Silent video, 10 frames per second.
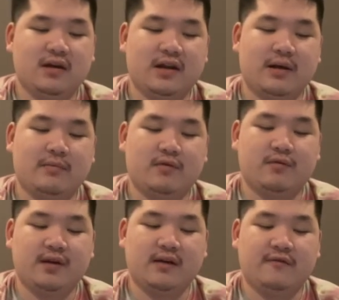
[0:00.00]
and I'm so
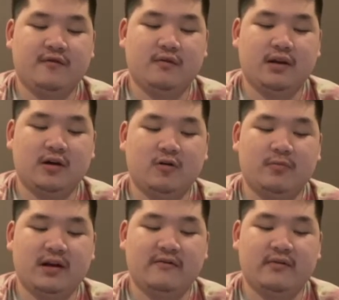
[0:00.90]
thankful, and I hope
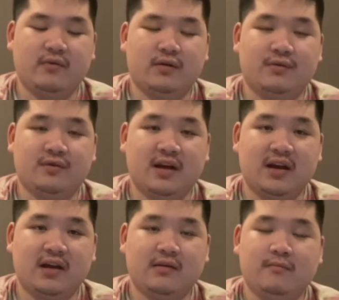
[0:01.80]
everyone's
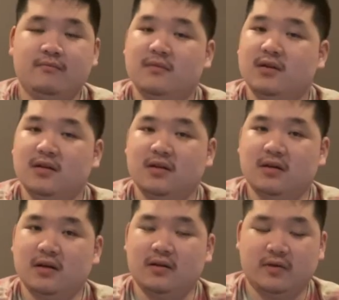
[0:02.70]
okay
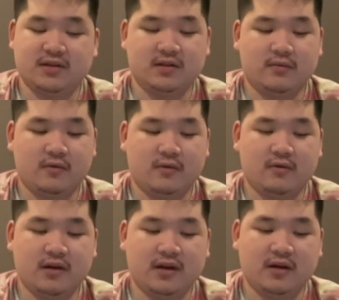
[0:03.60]
in the rest of the
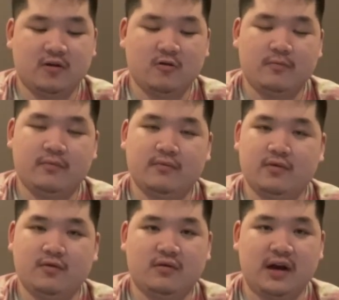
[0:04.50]
world, and I hope
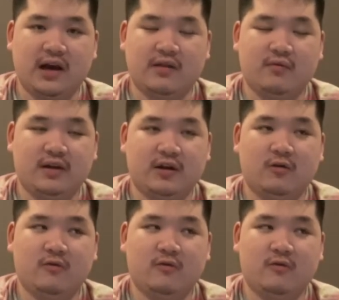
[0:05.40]
you guys will get